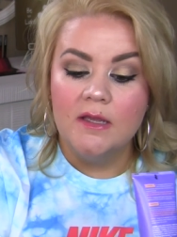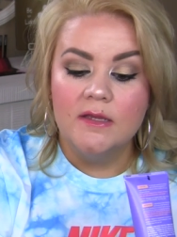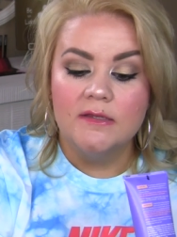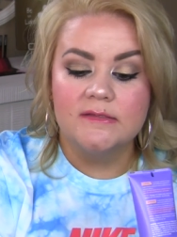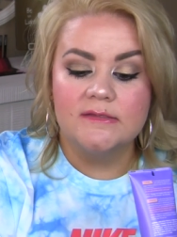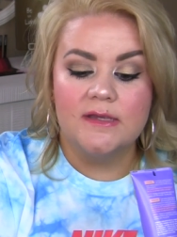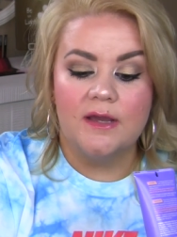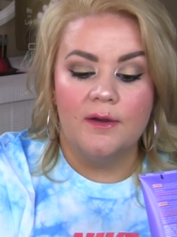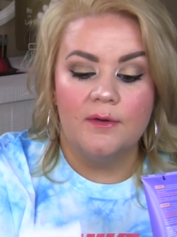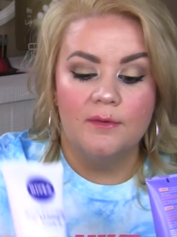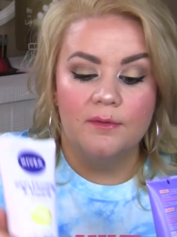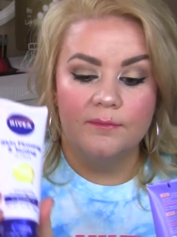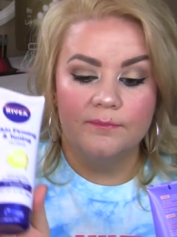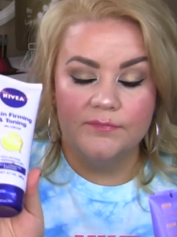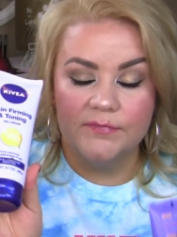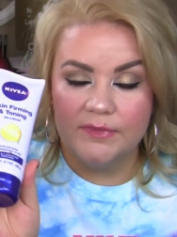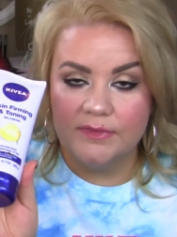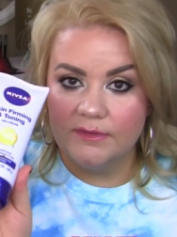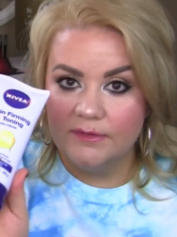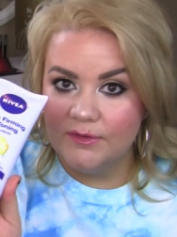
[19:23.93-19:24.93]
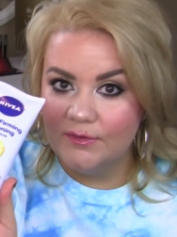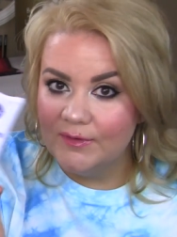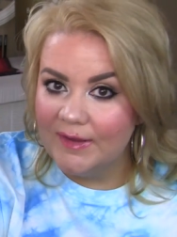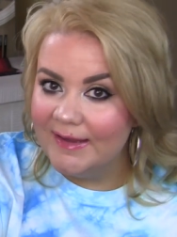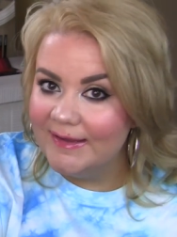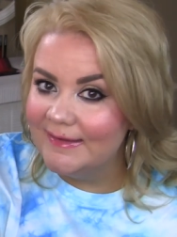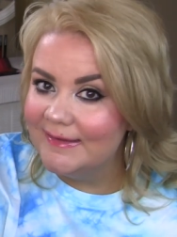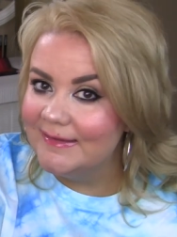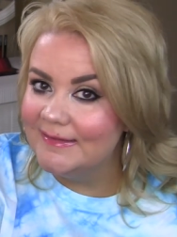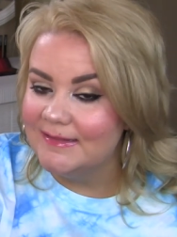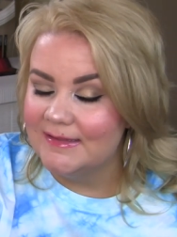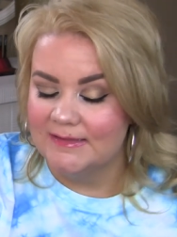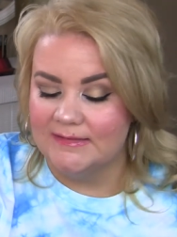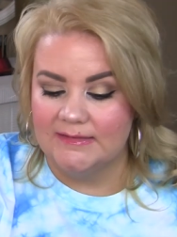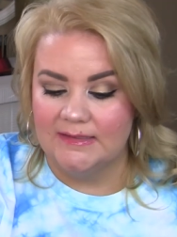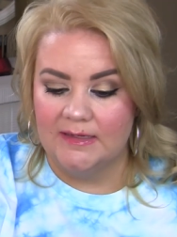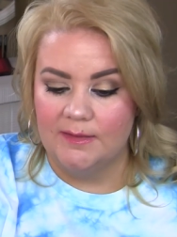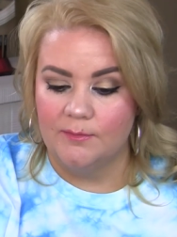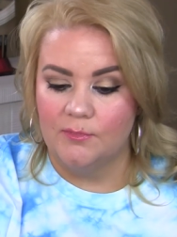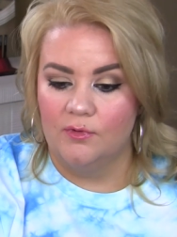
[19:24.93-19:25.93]
So you can't get
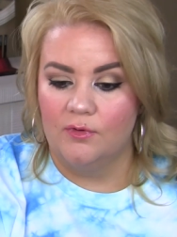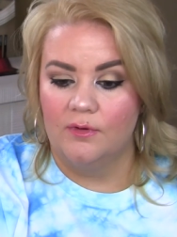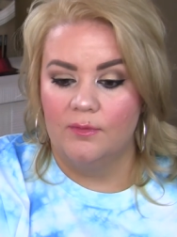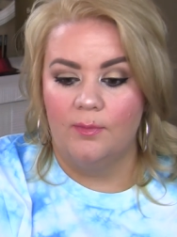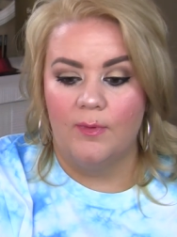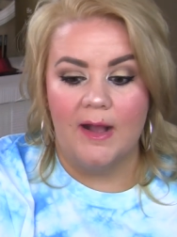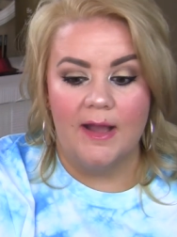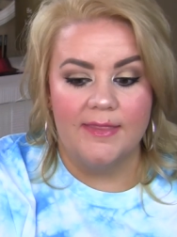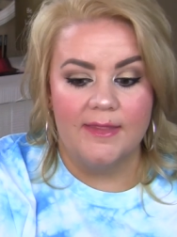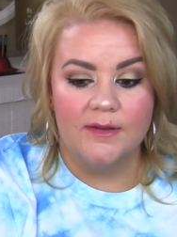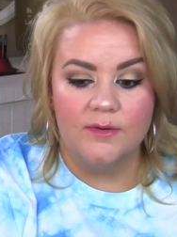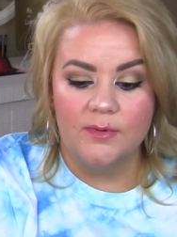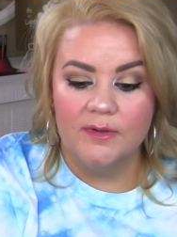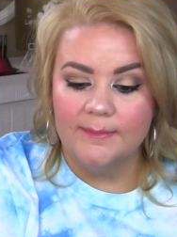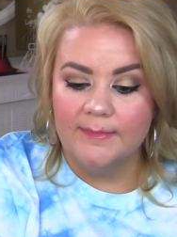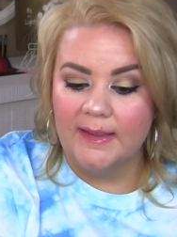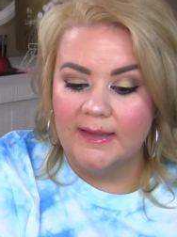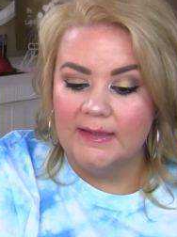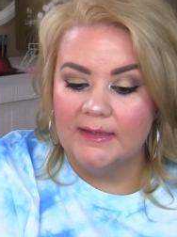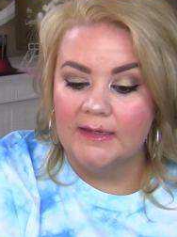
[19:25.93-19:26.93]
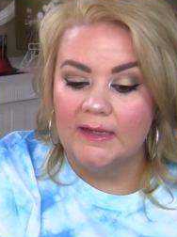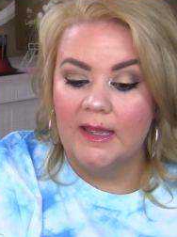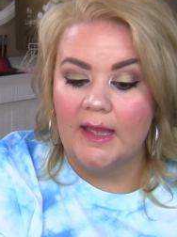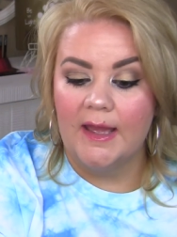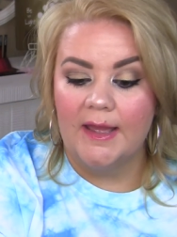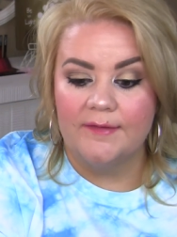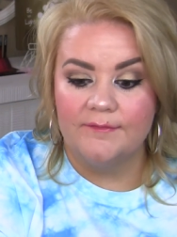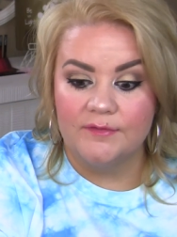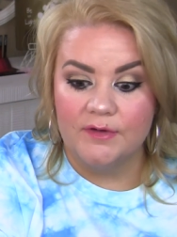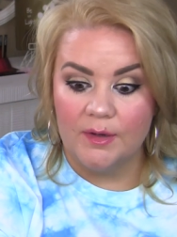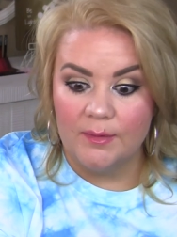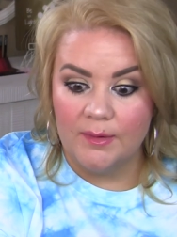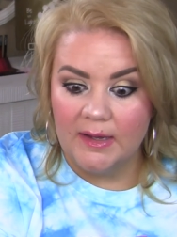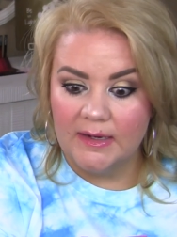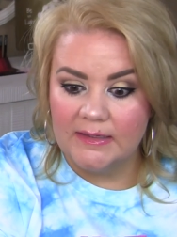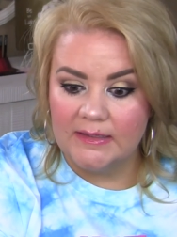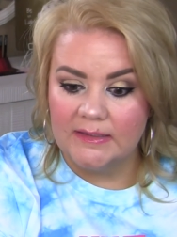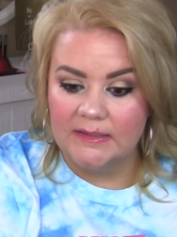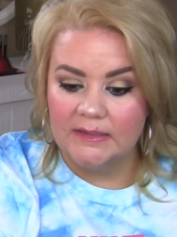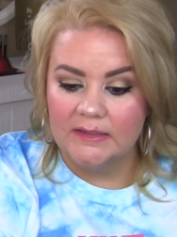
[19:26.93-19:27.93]
this anymore. Why they quit making it, I have no
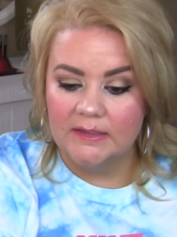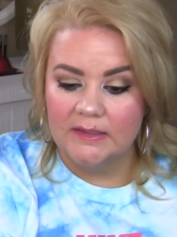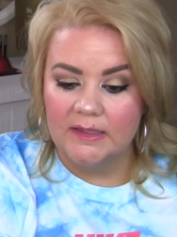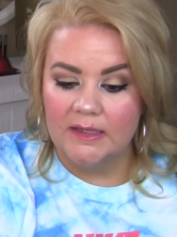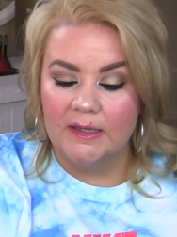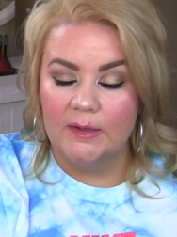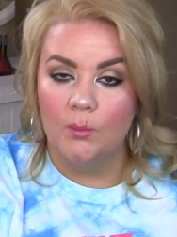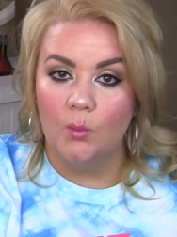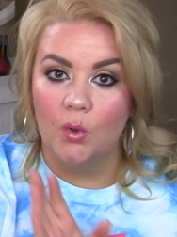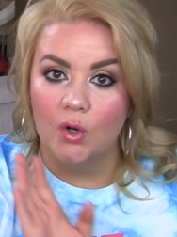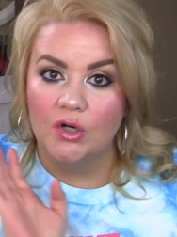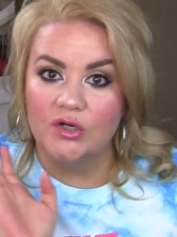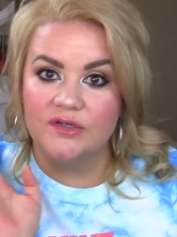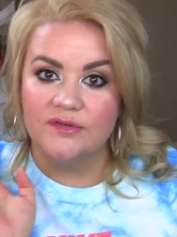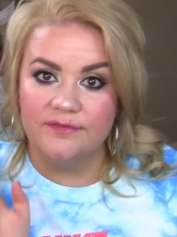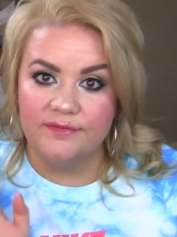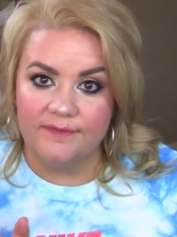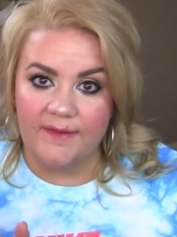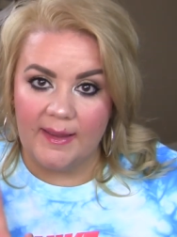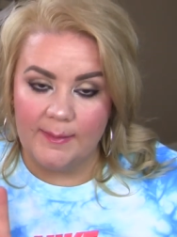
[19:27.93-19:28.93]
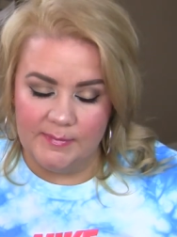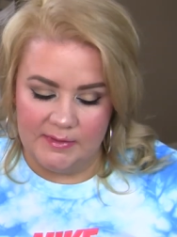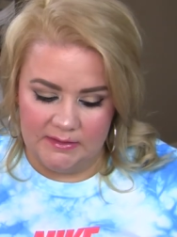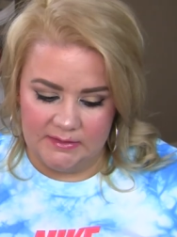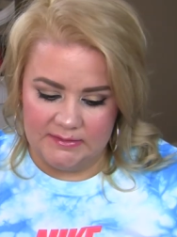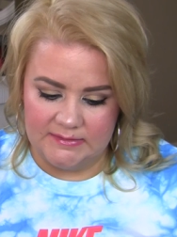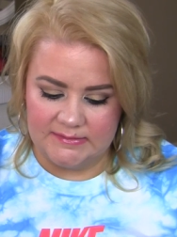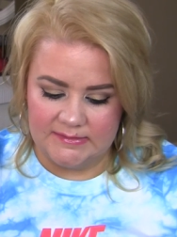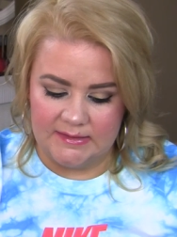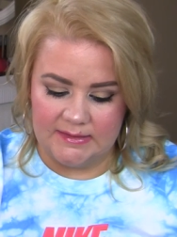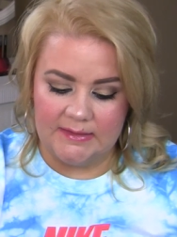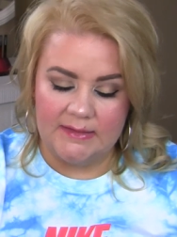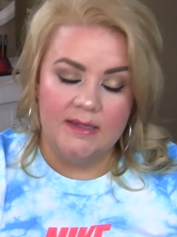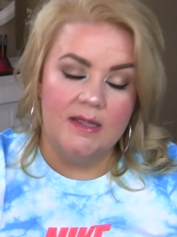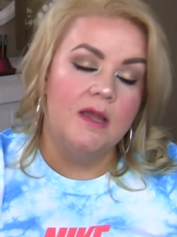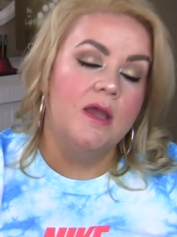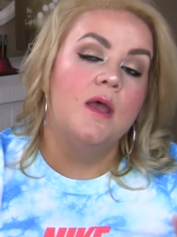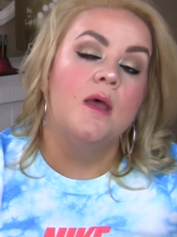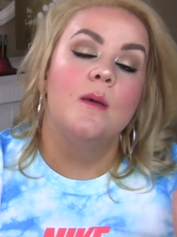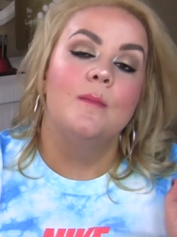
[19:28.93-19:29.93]
idea. It worked
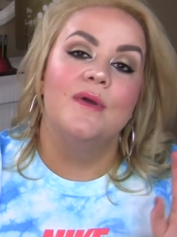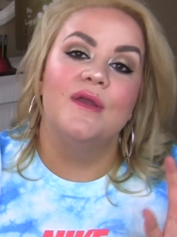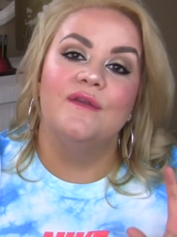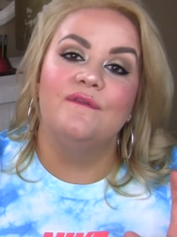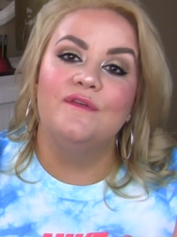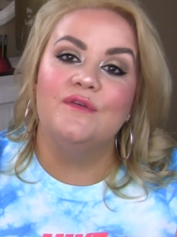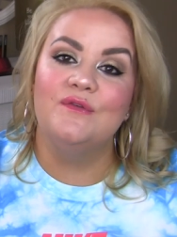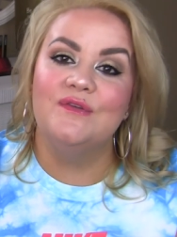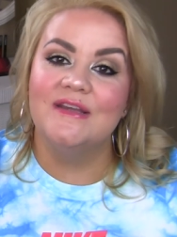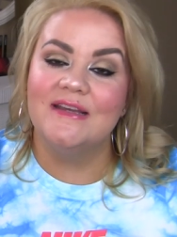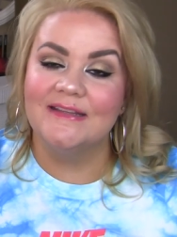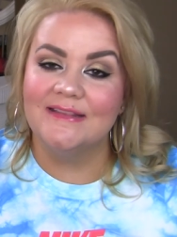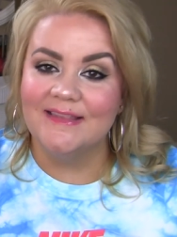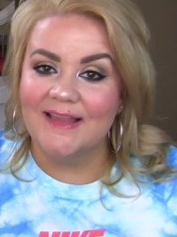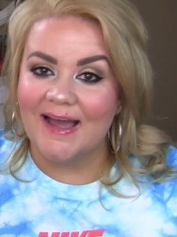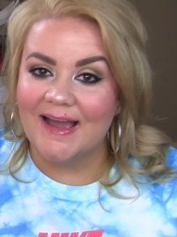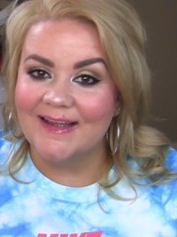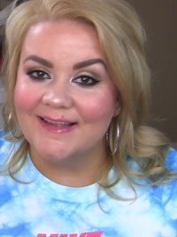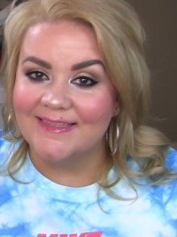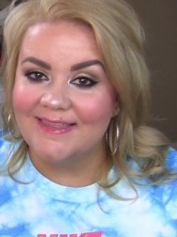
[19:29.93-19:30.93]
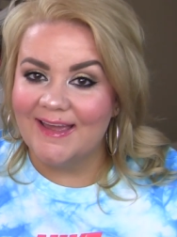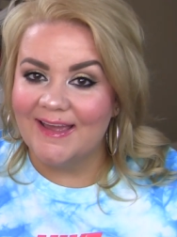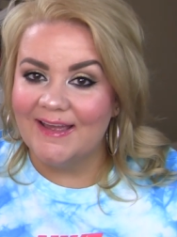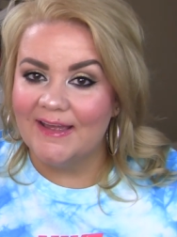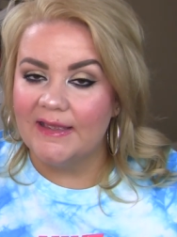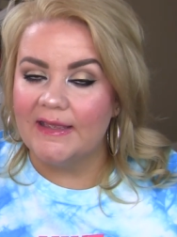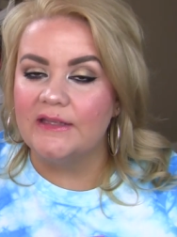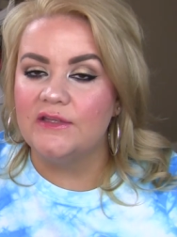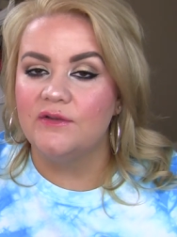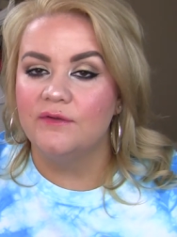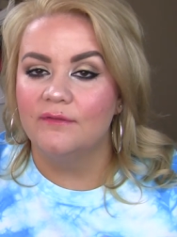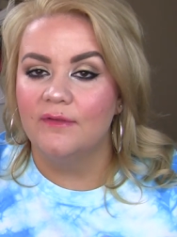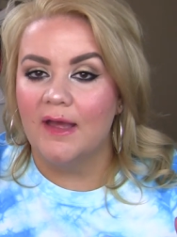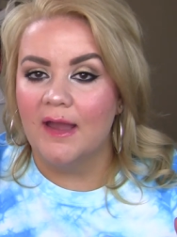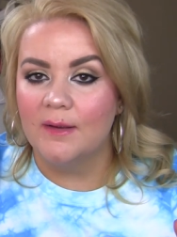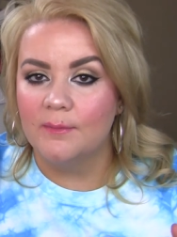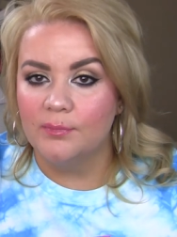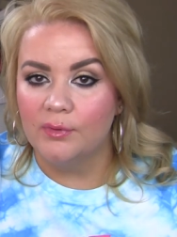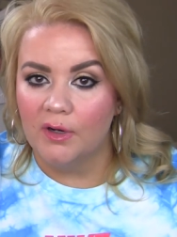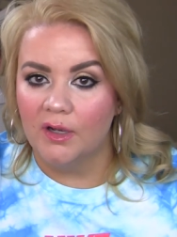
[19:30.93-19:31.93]
fabulously. But if you did like that and you
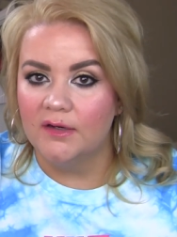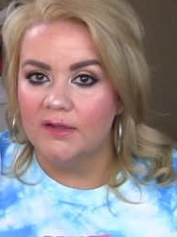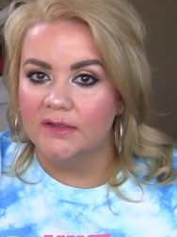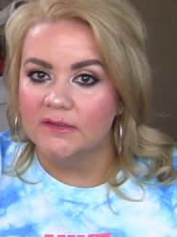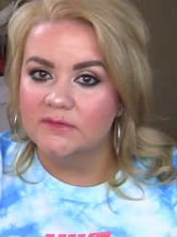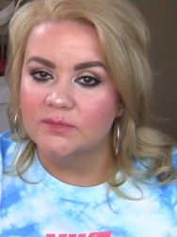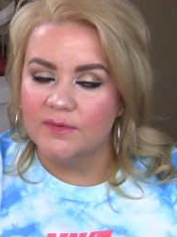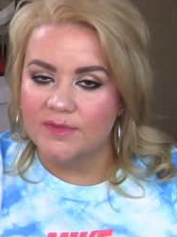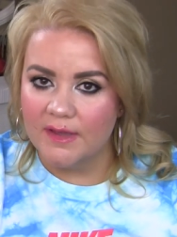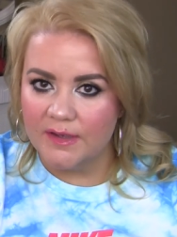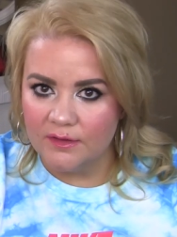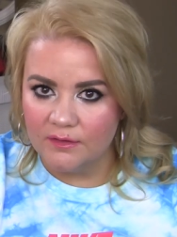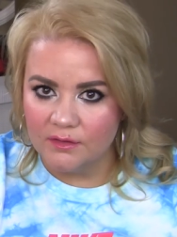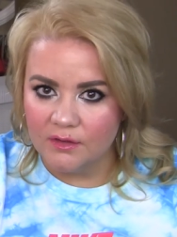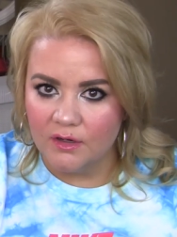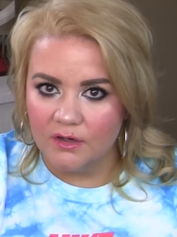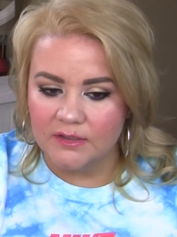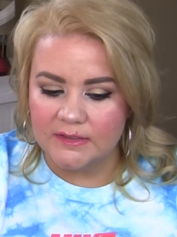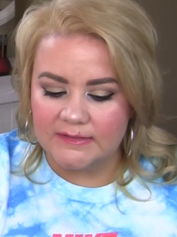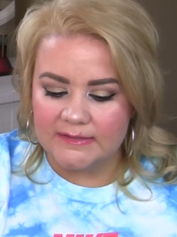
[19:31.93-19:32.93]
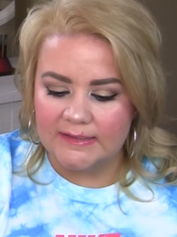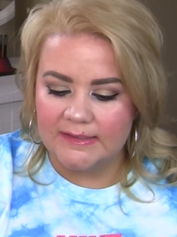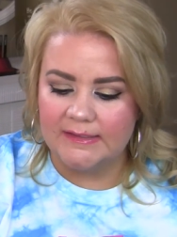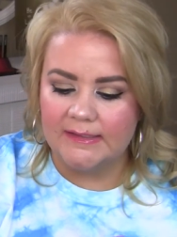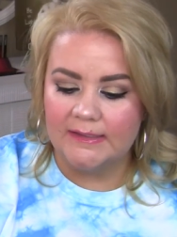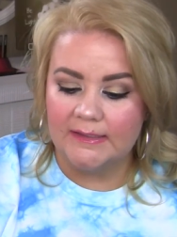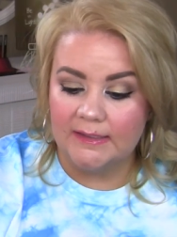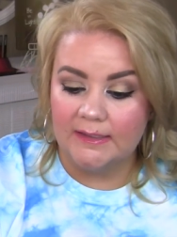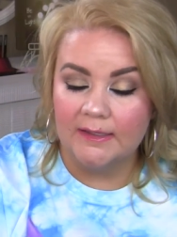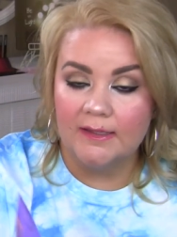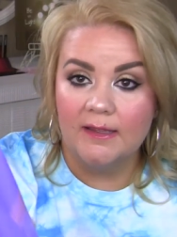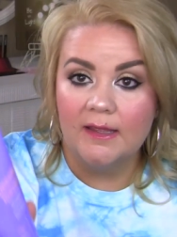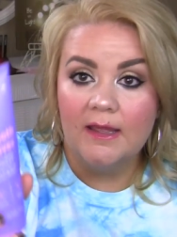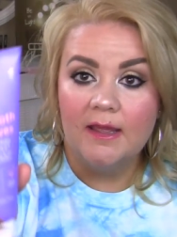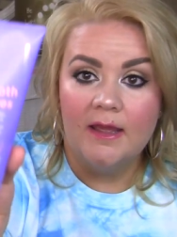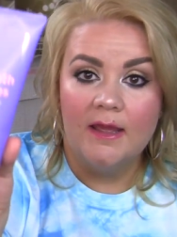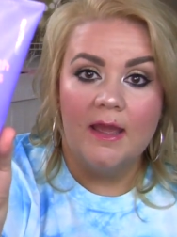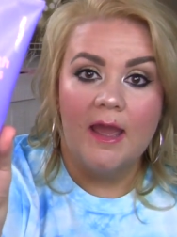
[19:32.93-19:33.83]
like products with L-carnitine in it,